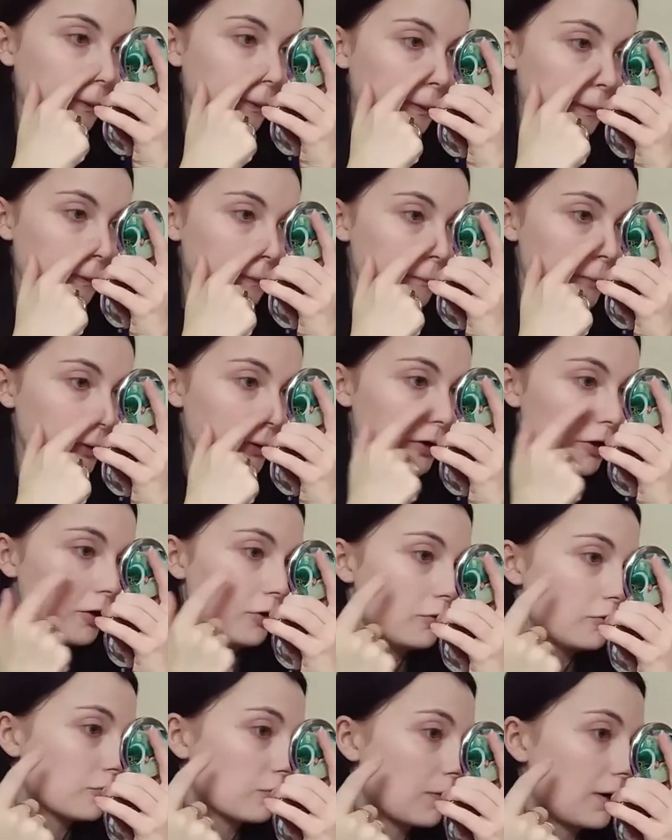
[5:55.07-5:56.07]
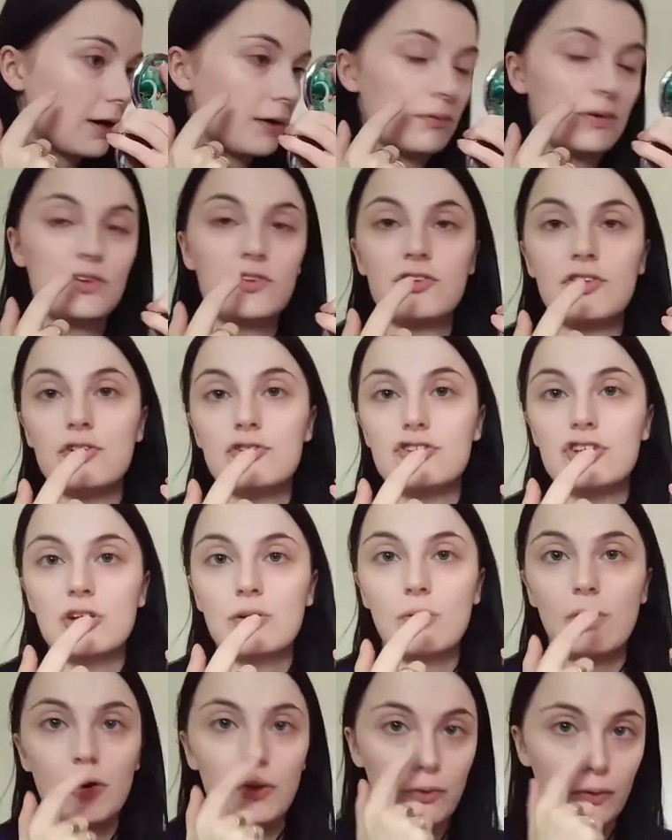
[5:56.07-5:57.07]
And on my nose, where it's usually
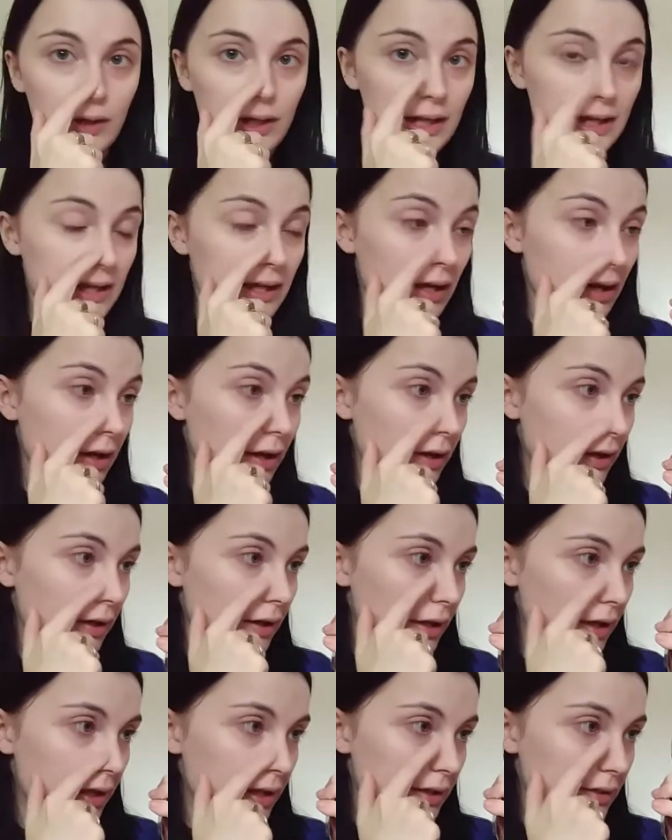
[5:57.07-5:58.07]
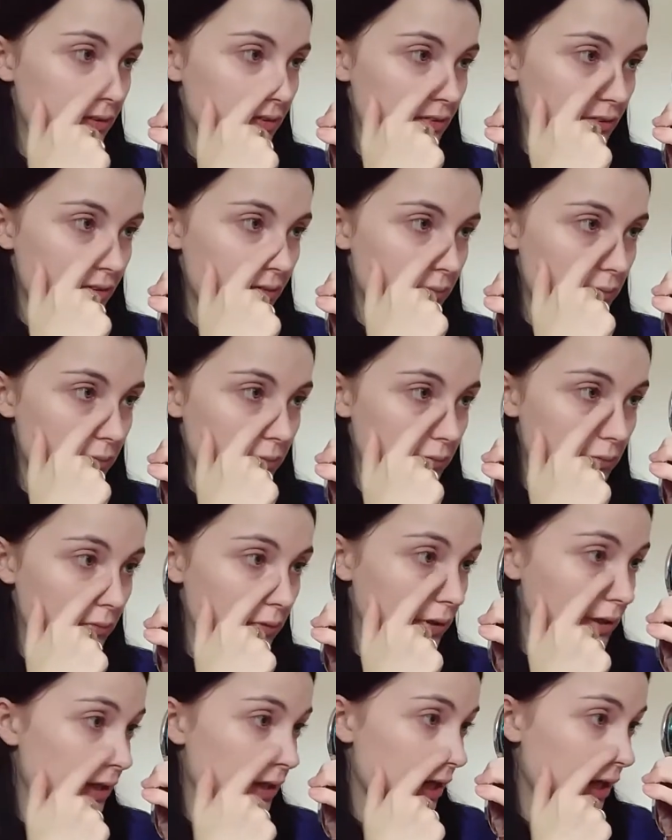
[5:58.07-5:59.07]
quite oily, it
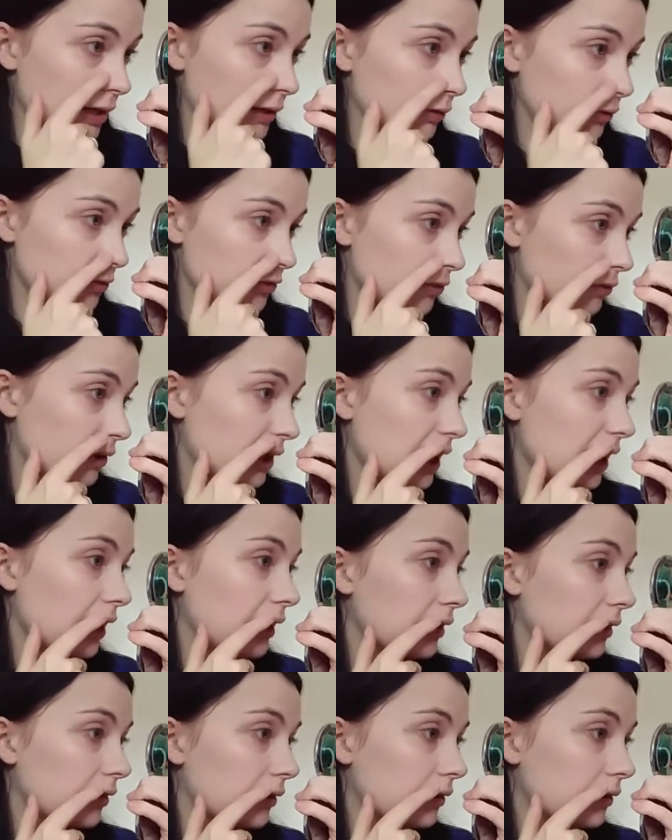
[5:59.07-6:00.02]
looks okay.